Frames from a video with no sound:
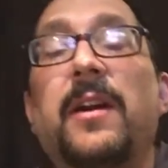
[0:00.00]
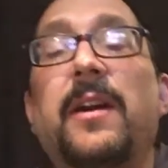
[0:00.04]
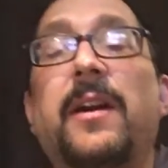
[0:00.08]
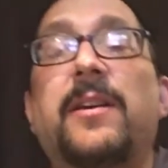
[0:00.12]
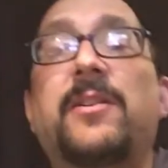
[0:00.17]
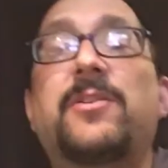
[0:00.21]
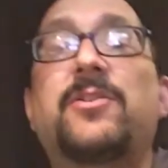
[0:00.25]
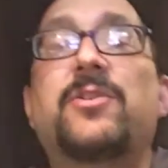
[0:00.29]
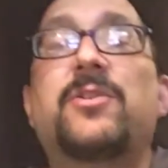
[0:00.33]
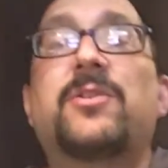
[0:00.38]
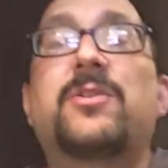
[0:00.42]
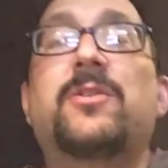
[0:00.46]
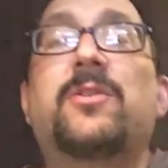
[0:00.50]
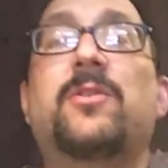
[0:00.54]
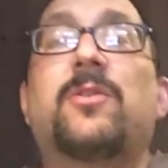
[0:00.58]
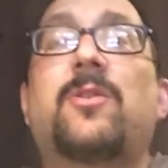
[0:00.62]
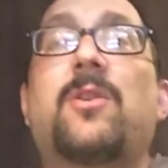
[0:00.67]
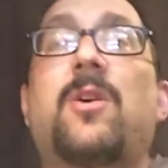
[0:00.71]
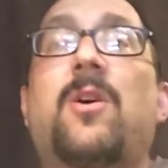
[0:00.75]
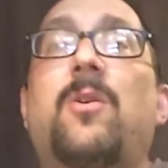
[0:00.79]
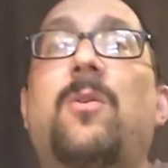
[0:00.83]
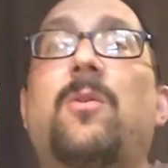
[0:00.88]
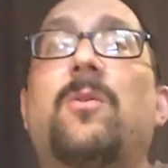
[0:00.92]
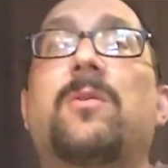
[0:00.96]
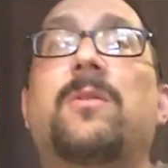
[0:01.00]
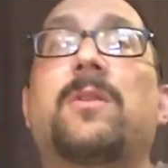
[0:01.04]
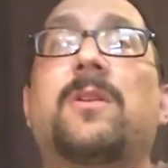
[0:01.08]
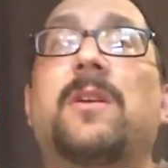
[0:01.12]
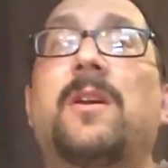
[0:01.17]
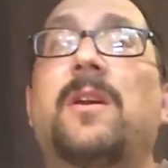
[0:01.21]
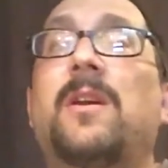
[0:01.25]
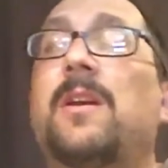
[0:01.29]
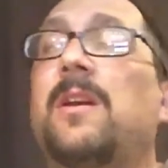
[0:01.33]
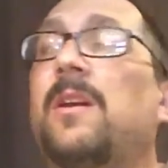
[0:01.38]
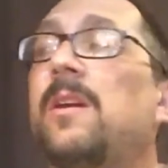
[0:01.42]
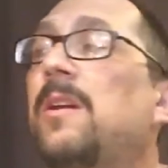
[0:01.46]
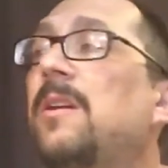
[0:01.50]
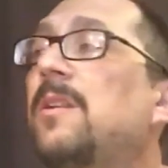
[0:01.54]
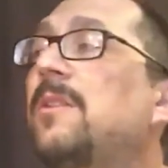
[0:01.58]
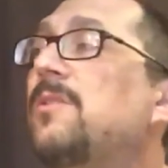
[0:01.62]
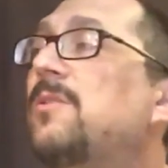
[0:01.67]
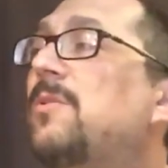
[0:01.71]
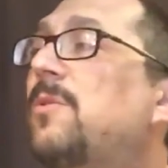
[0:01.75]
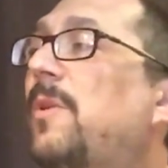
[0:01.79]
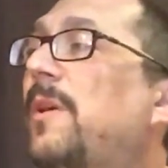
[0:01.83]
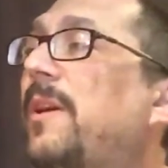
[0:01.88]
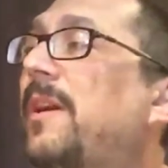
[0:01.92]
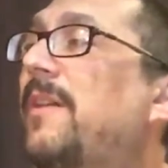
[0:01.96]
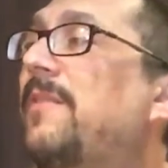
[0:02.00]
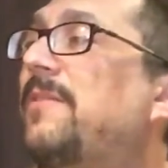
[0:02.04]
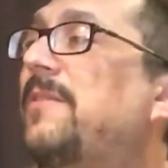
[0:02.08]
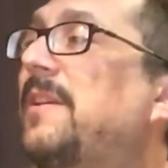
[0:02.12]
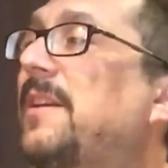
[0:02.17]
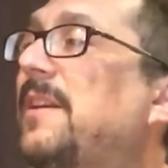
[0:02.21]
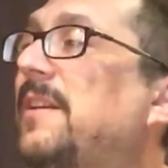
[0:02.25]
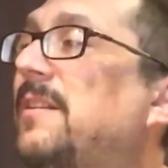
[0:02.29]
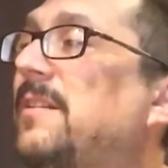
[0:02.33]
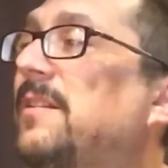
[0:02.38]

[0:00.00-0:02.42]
It's just still cold. So I have to get a